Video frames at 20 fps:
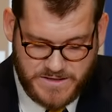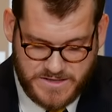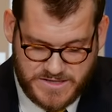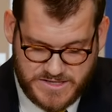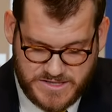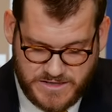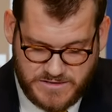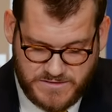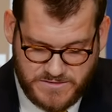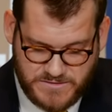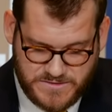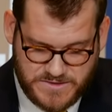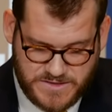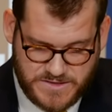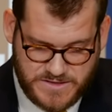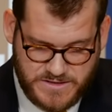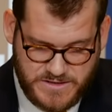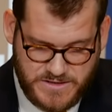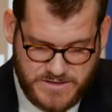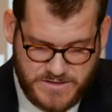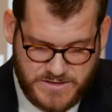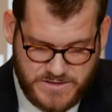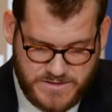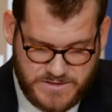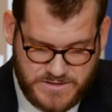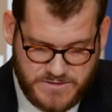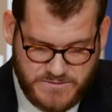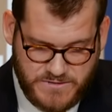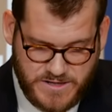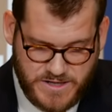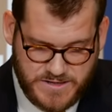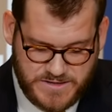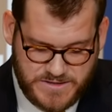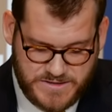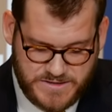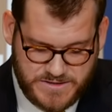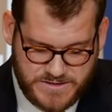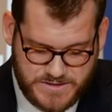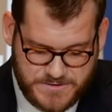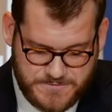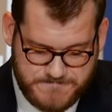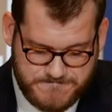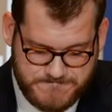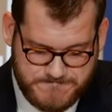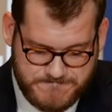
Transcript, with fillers: signals to us.